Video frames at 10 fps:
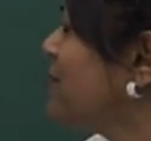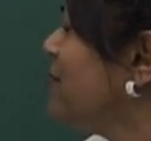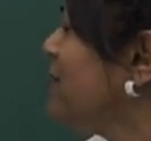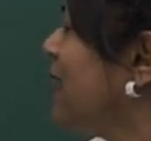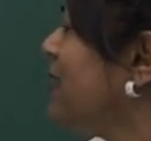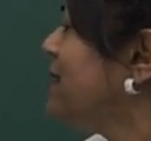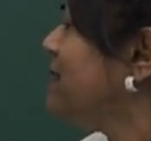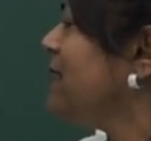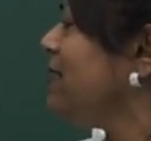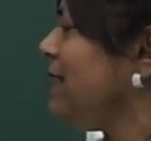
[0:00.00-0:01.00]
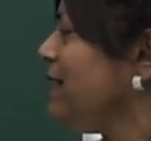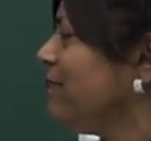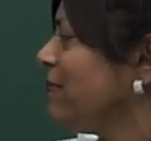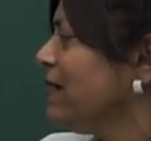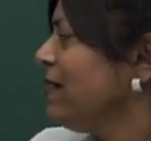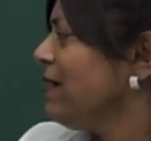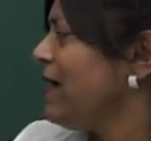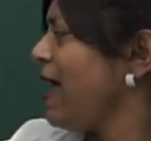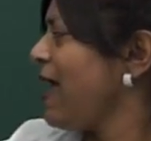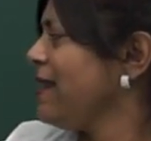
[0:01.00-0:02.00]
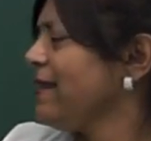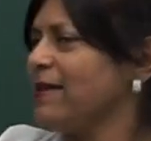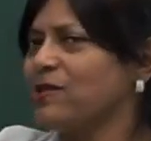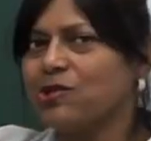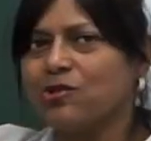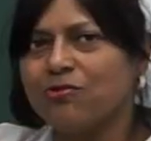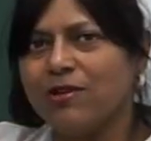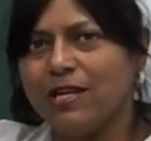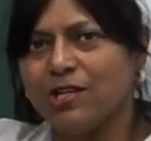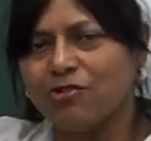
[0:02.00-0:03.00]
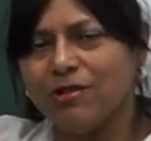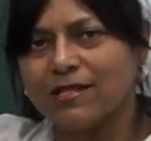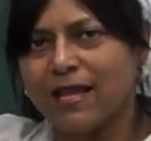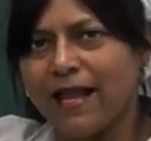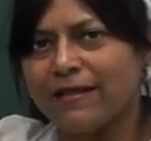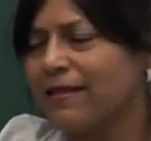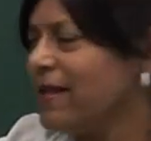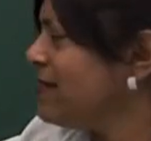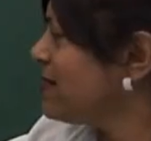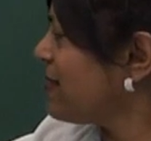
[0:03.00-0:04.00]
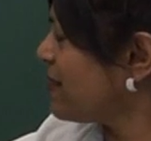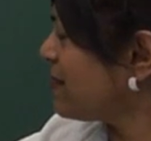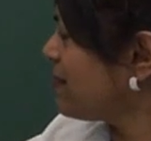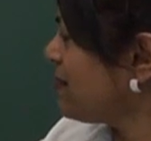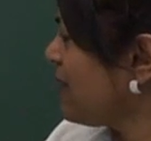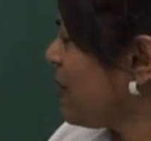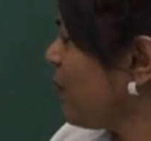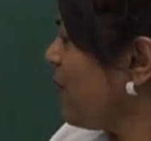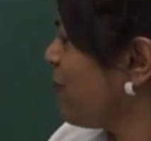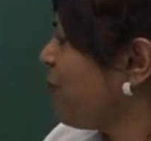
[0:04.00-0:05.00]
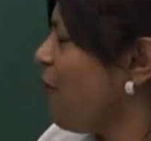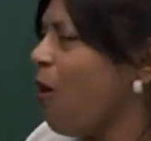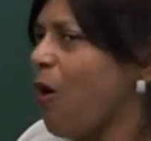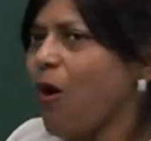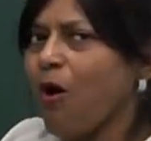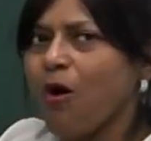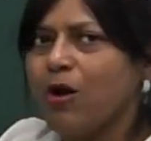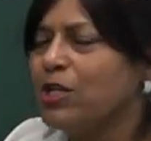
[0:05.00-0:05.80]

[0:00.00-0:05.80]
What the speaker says: to 90. N is 3 sides, 6 take away 4,